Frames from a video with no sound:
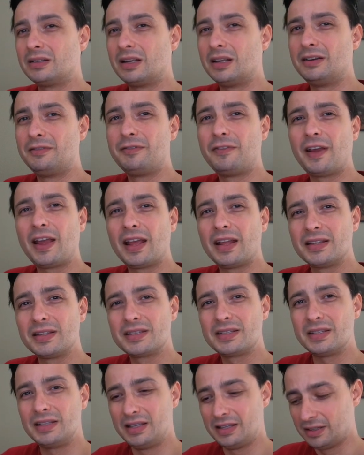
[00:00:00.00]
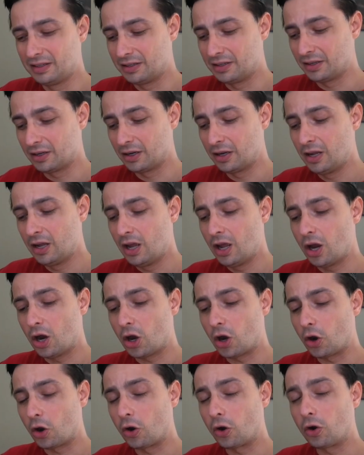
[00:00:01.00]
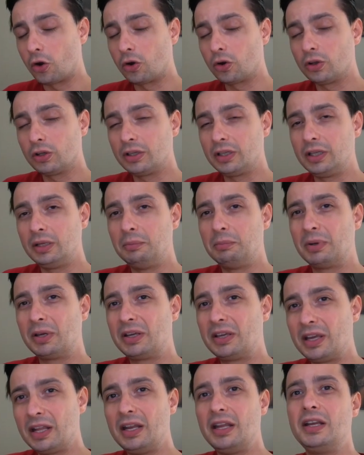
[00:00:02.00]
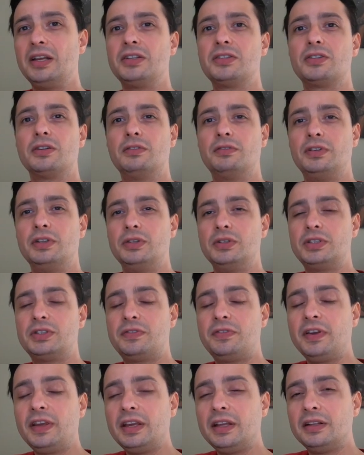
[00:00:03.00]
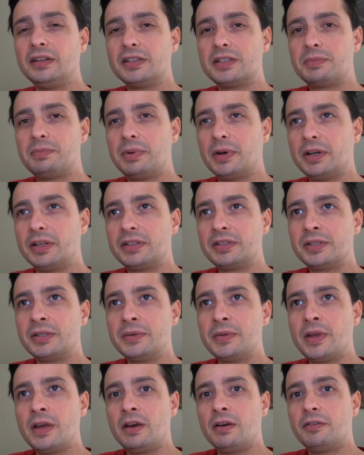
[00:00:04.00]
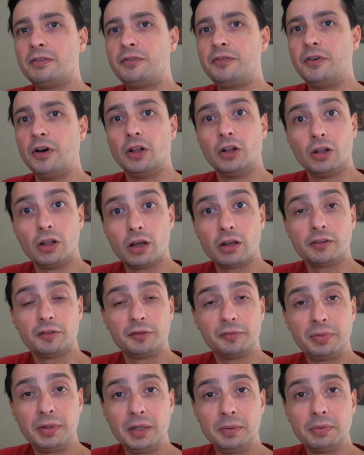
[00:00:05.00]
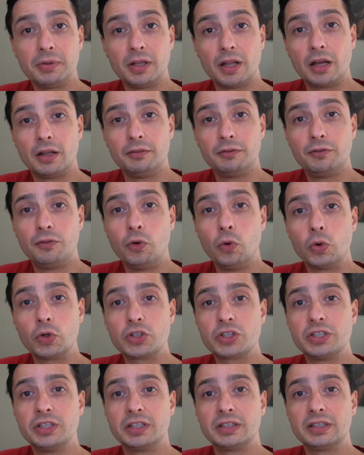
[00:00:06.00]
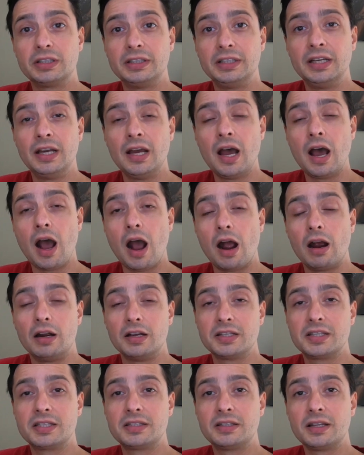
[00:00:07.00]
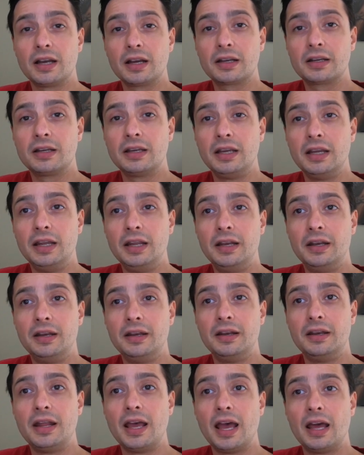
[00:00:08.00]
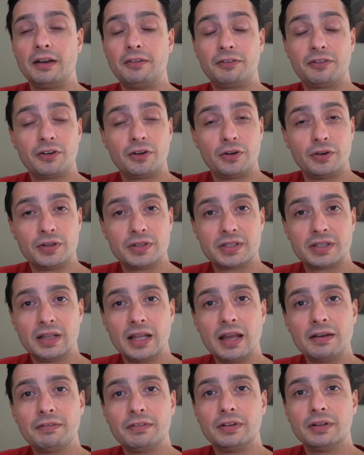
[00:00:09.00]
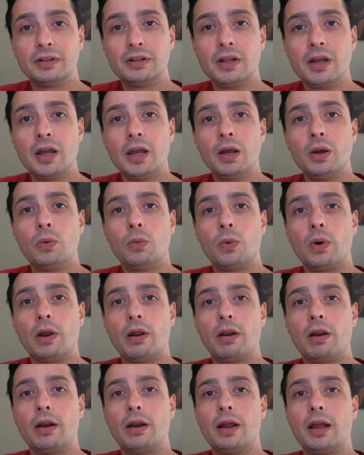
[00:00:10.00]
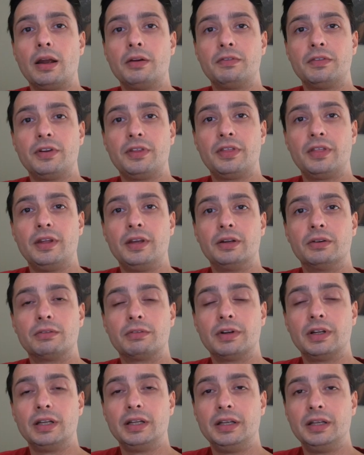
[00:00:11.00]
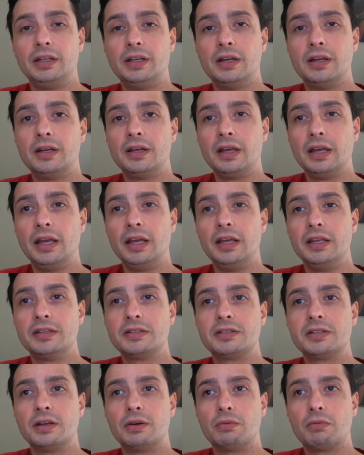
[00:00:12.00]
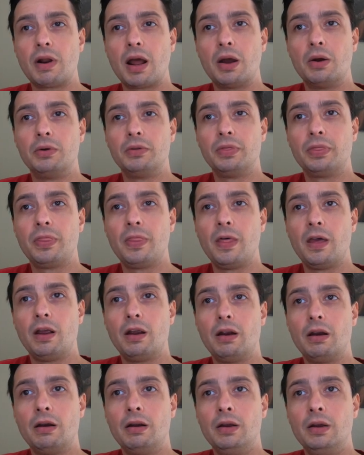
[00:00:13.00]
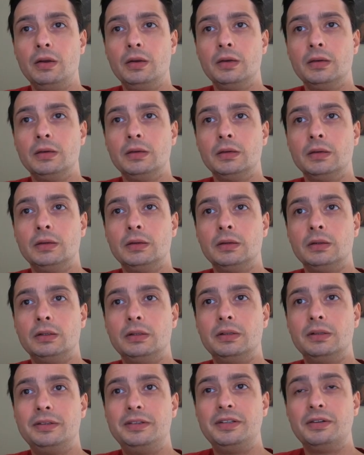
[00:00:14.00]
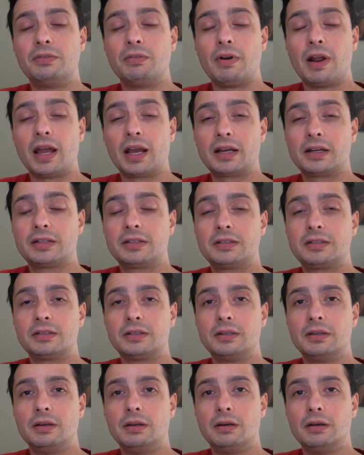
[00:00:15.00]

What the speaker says: advance in the early beginnings of those fields, but a lot of people unfortunately are stuck in that first level where everything really is around their direct